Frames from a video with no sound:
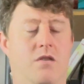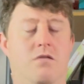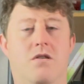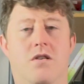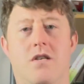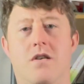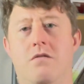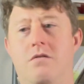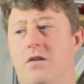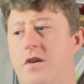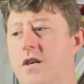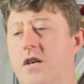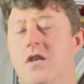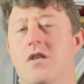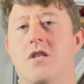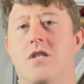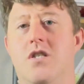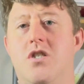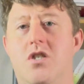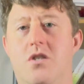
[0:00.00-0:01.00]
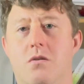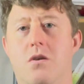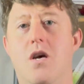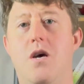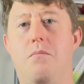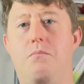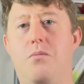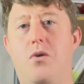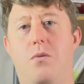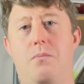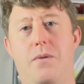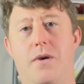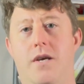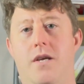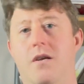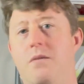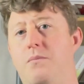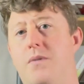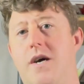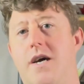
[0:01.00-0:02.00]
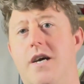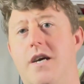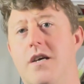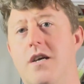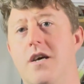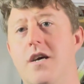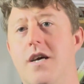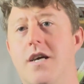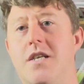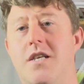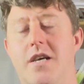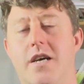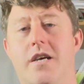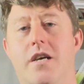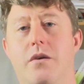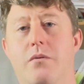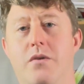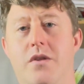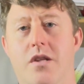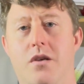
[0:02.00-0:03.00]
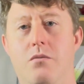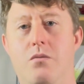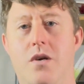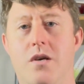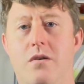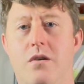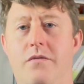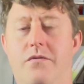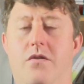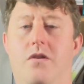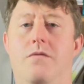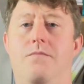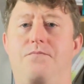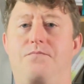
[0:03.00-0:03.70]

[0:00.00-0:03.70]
so like you can just pop it in a bag and take it with you wherever.